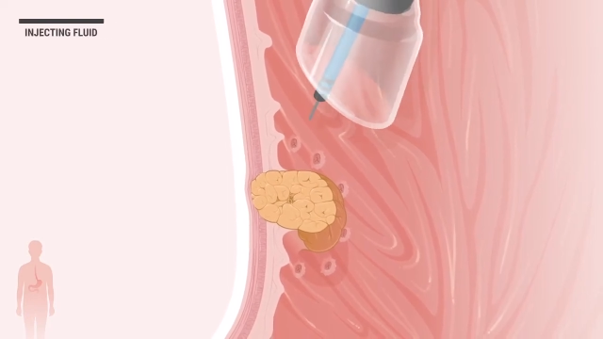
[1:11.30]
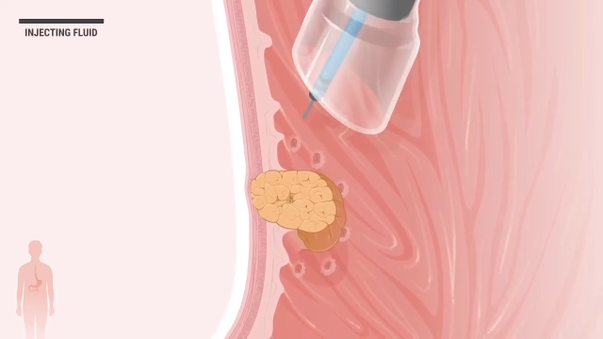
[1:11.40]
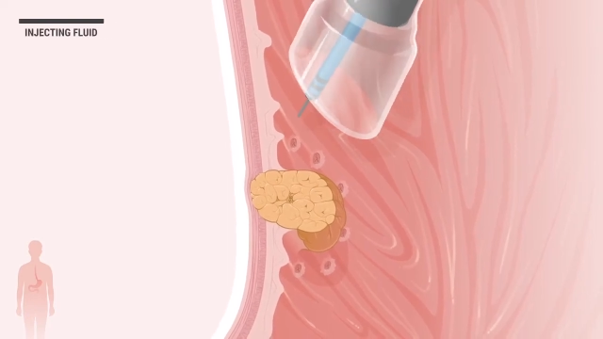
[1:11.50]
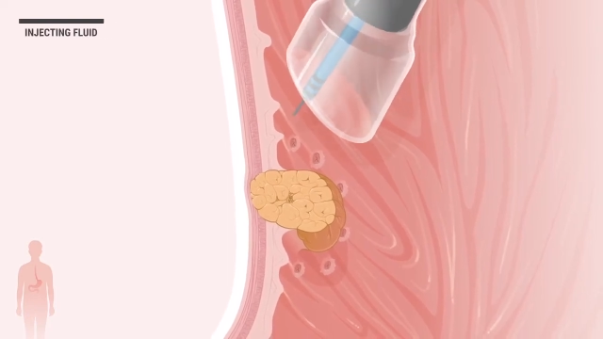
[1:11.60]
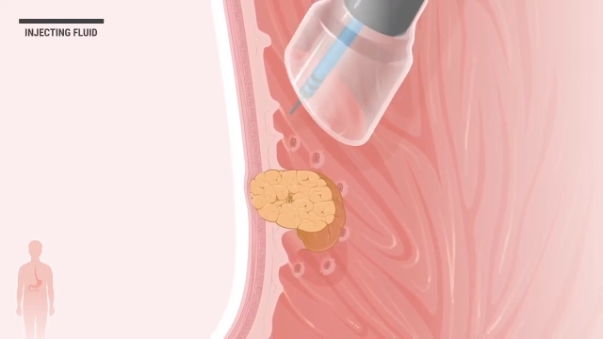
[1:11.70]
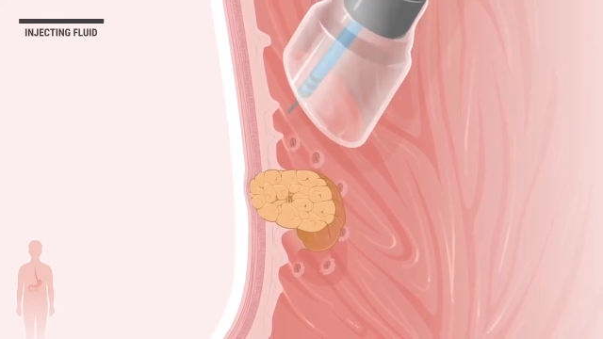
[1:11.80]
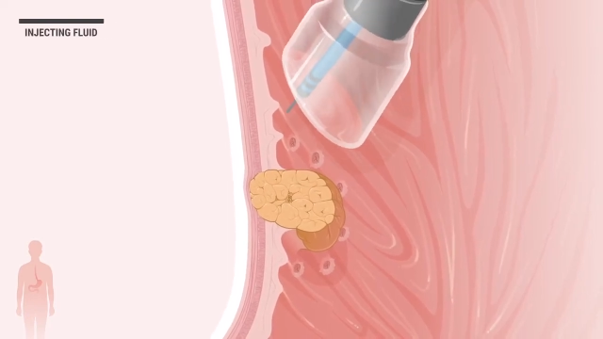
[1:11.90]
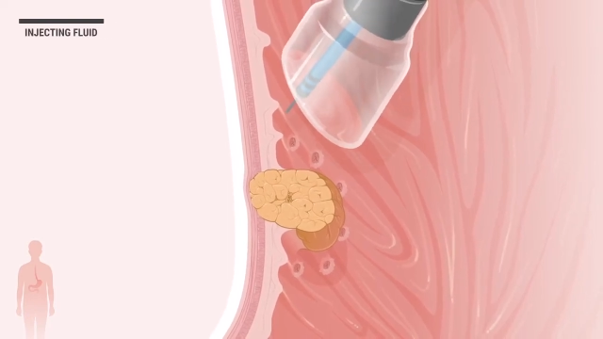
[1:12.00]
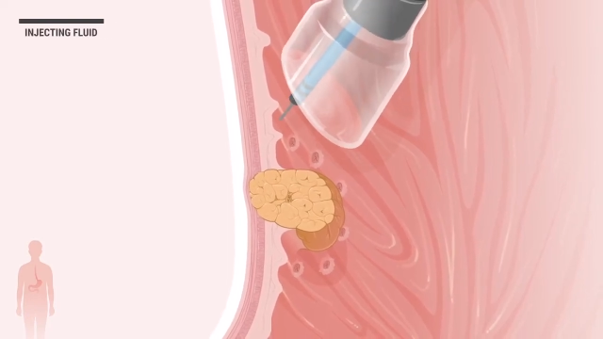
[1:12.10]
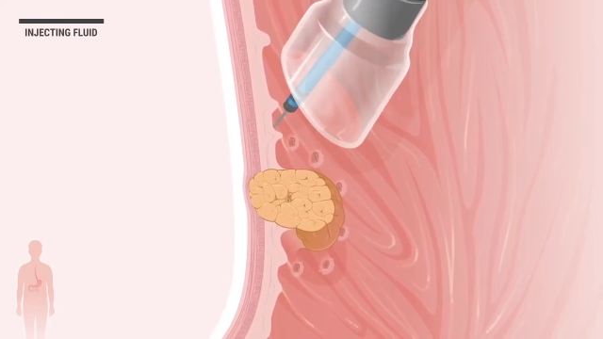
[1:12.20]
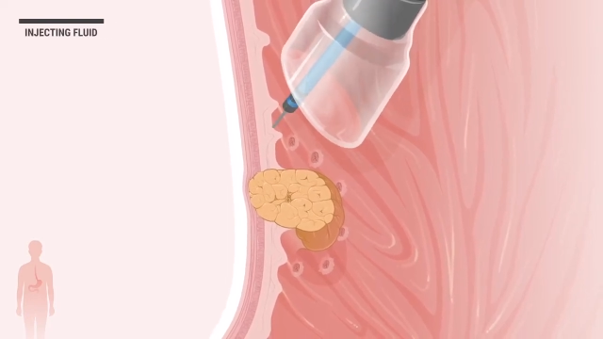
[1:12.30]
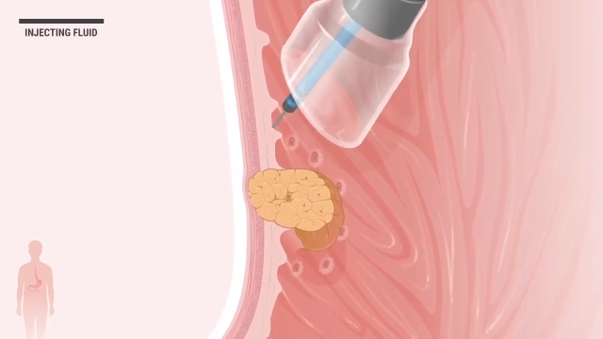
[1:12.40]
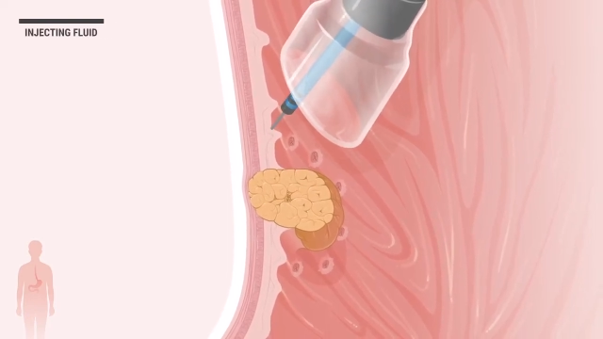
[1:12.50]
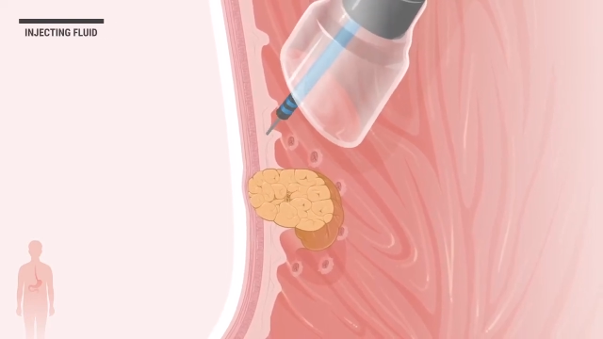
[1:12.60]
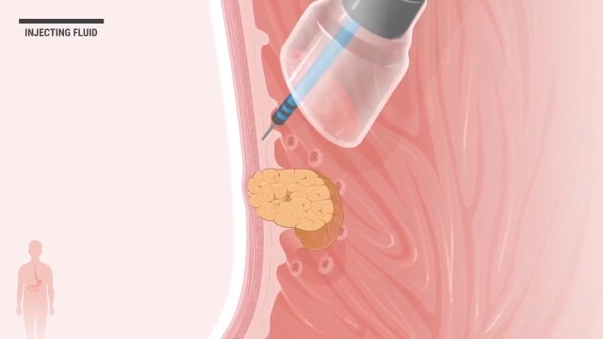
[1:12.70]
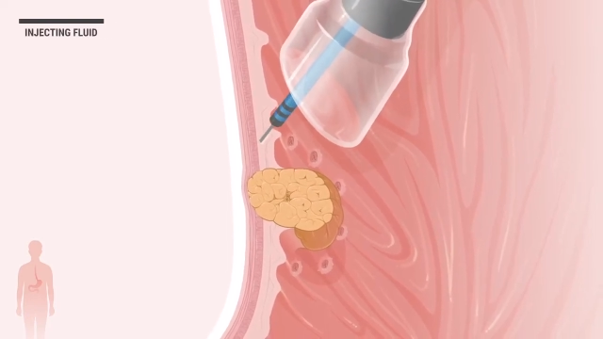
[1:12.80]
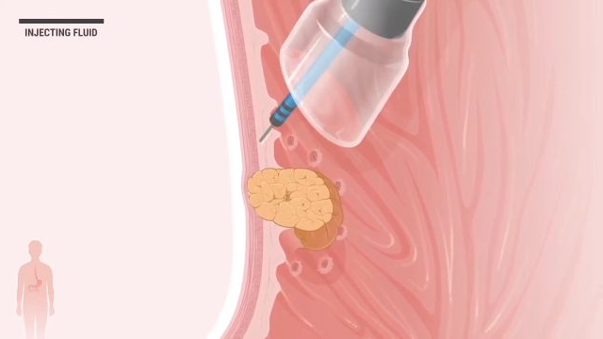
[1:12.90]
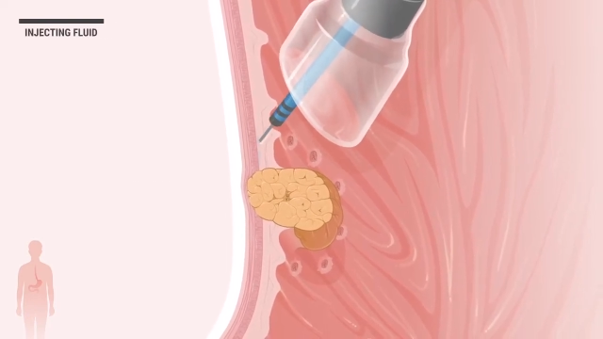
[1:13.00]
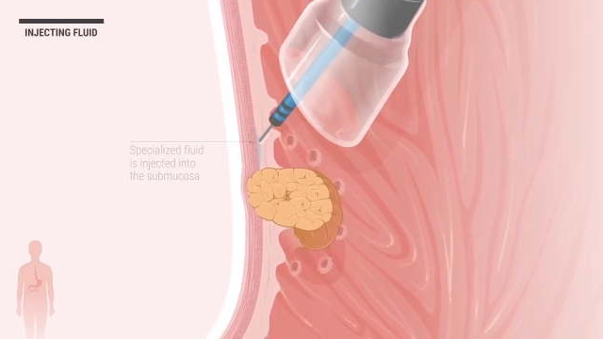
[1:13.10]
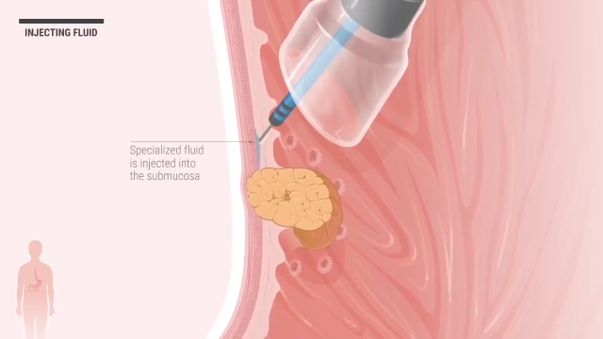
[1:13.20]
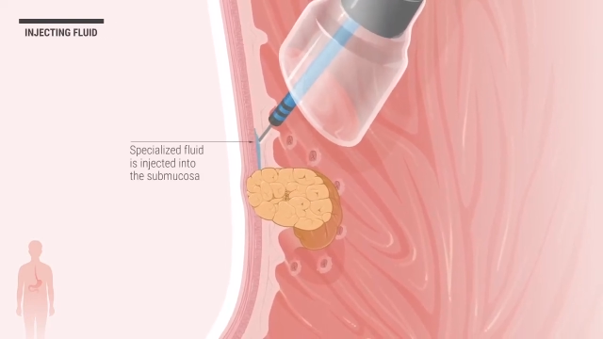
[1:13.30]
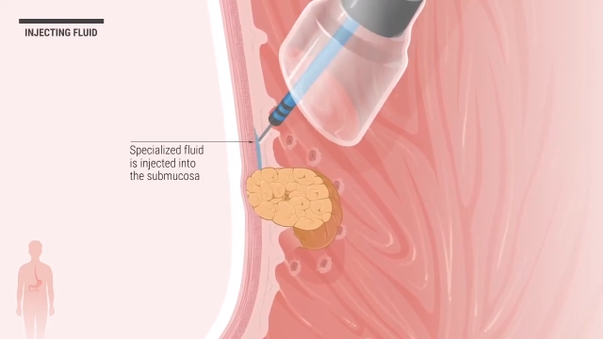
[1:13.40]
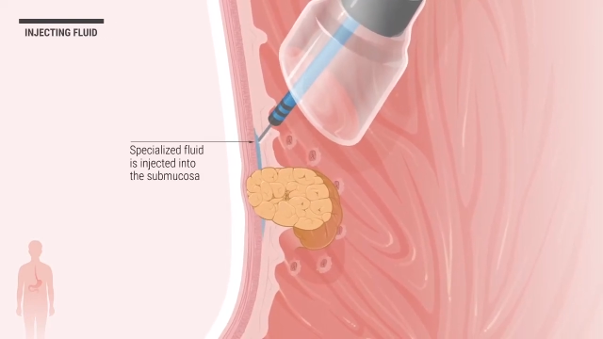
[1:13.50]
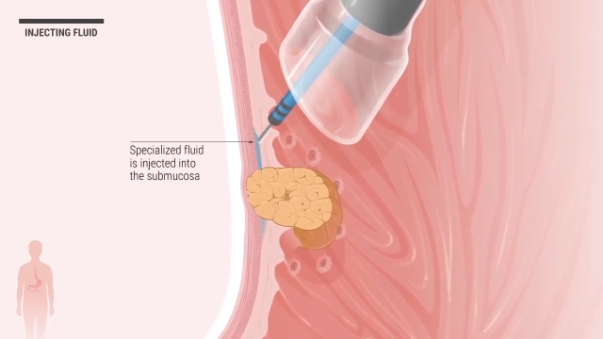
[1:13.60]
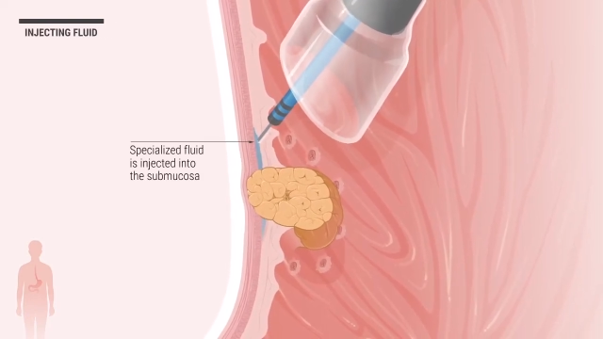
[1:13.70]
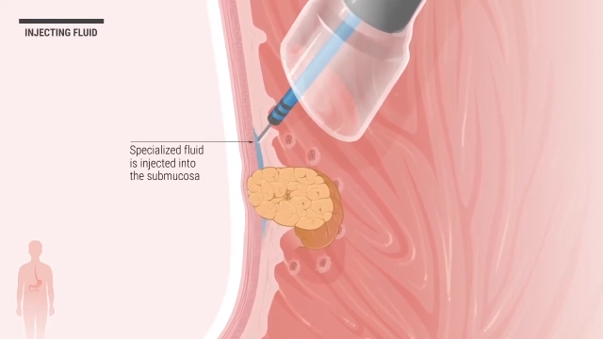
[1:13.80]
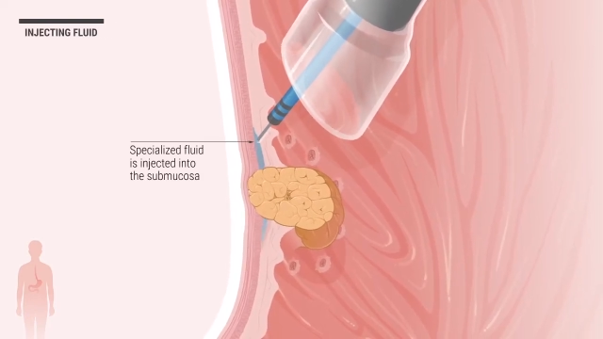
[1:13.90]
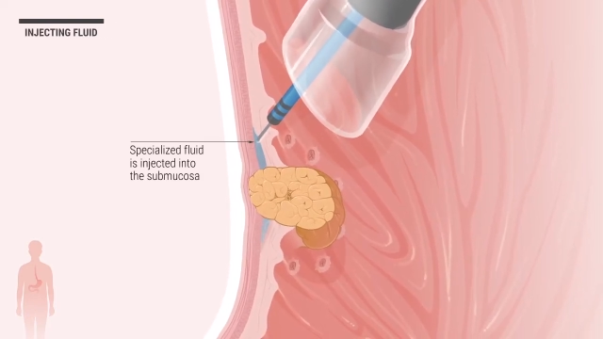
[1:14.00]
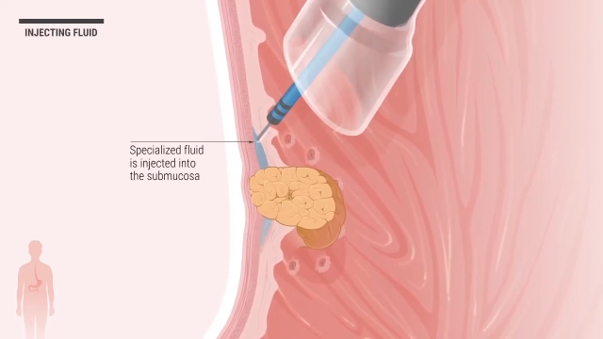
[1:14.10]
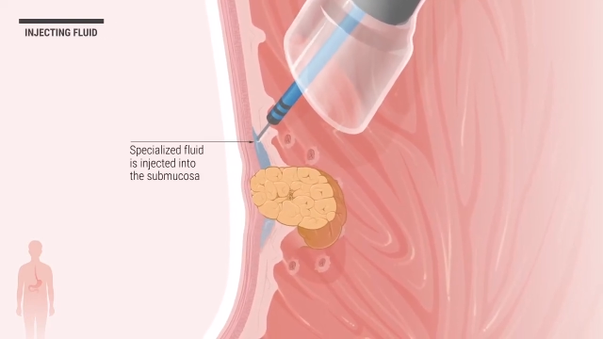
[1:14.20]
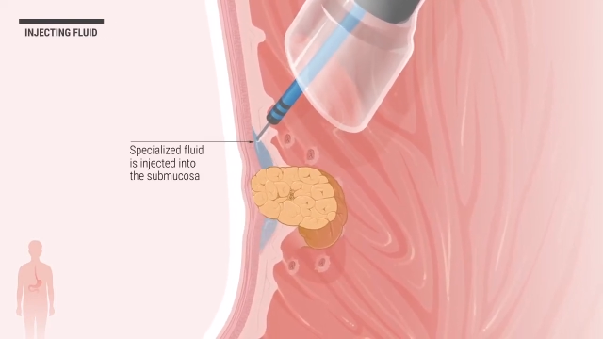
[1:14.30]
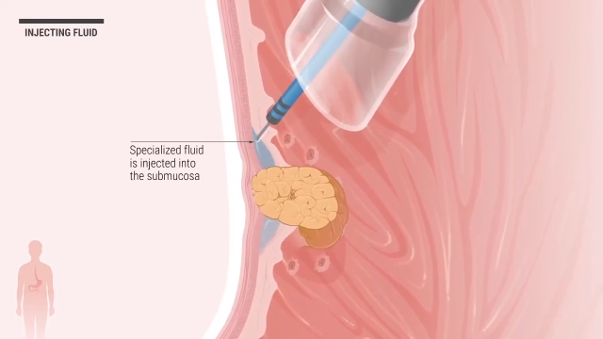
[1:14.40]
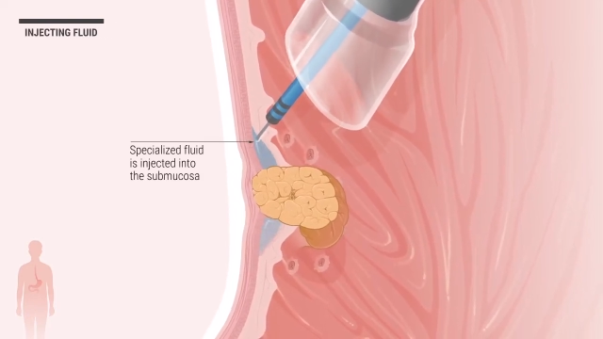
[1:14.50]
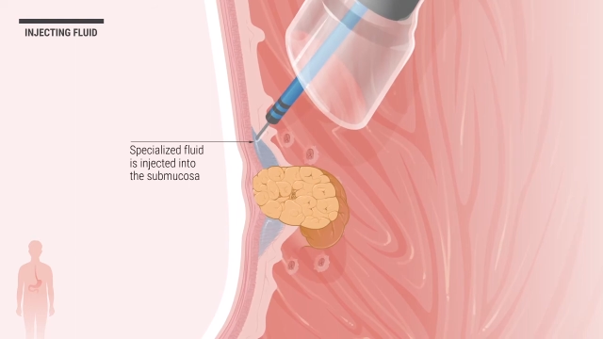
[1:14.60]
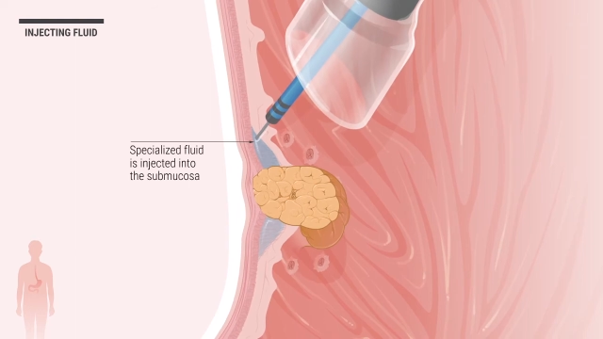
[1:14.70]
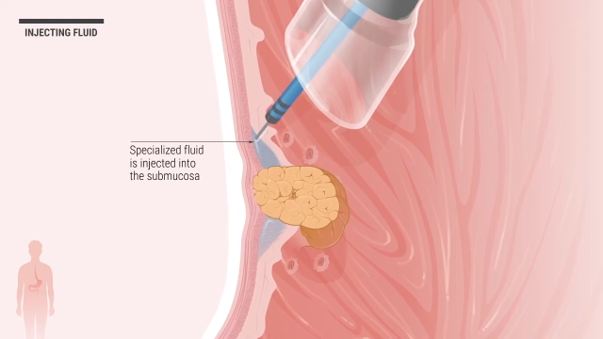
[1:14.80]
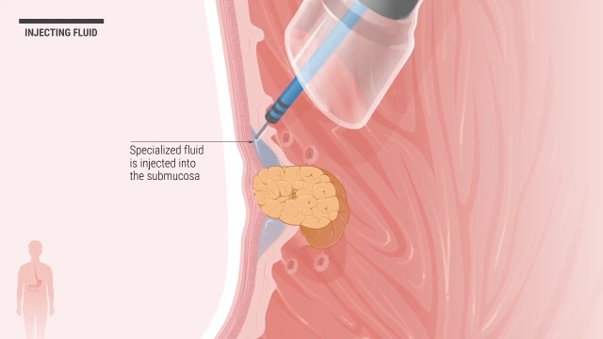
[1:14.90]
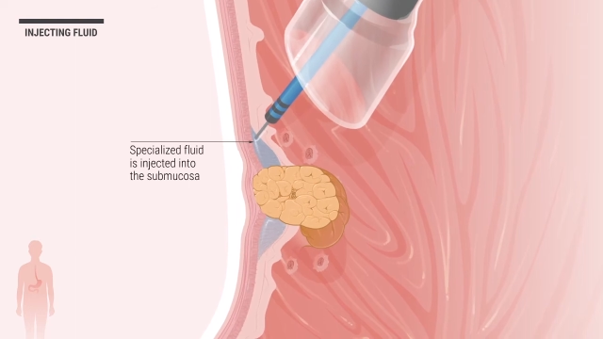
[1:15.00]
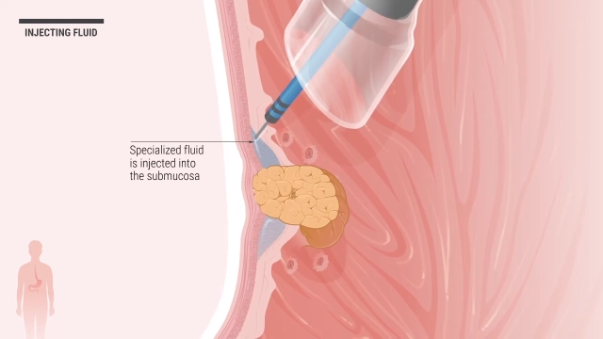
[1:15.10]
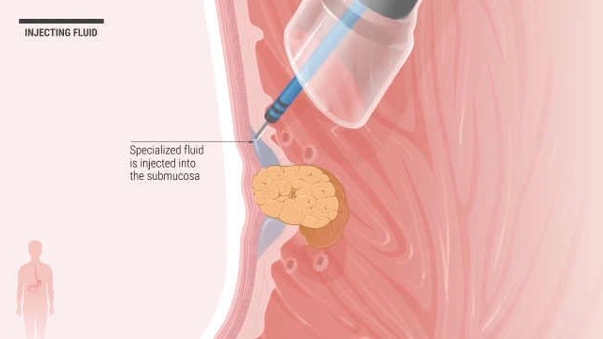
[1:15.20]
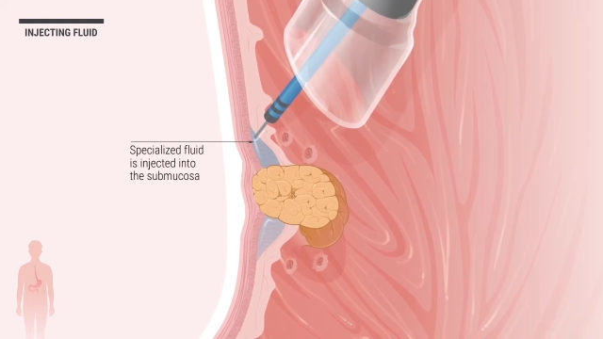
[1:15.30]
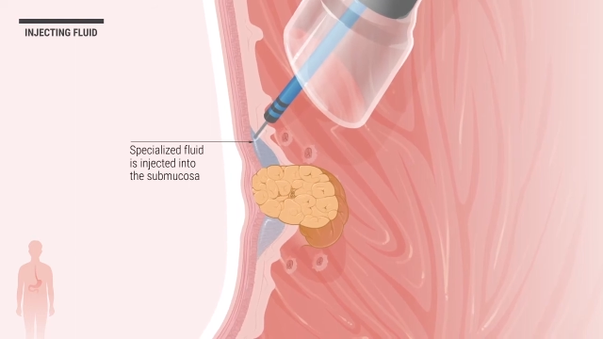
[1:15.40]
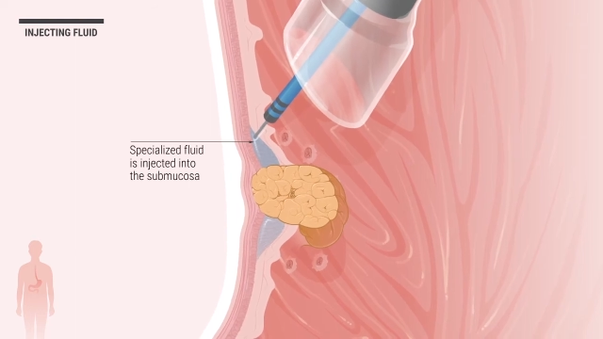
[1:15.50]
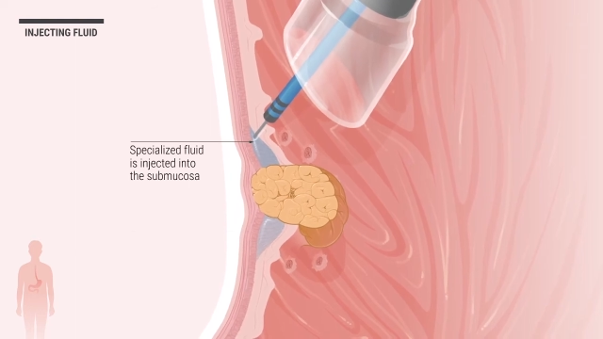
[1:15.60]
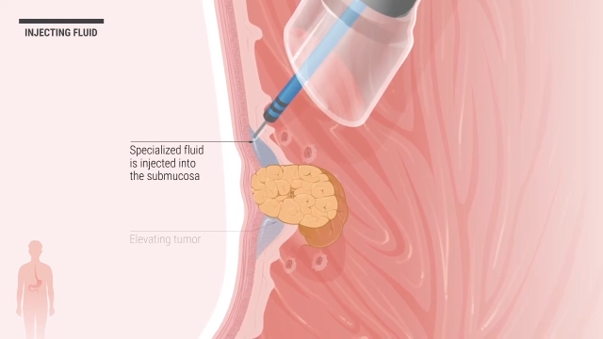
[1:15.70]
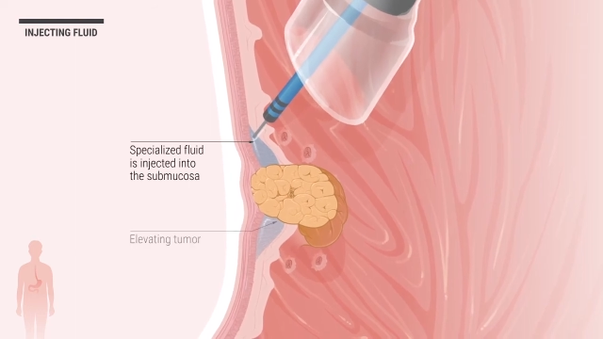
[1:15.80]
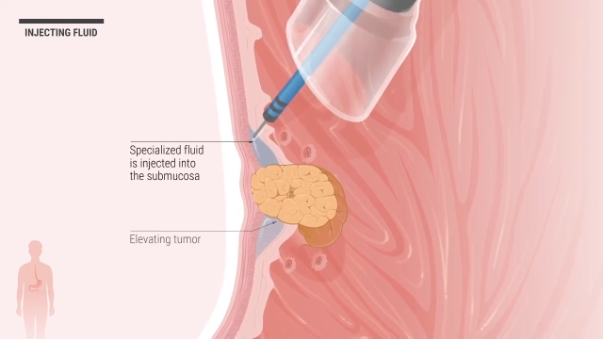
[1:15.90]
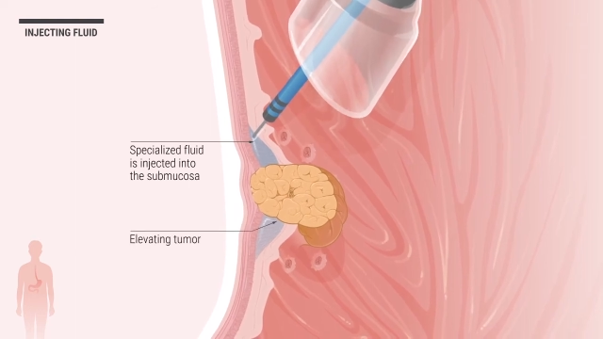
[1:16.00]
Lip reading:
[unreadable: no face in view]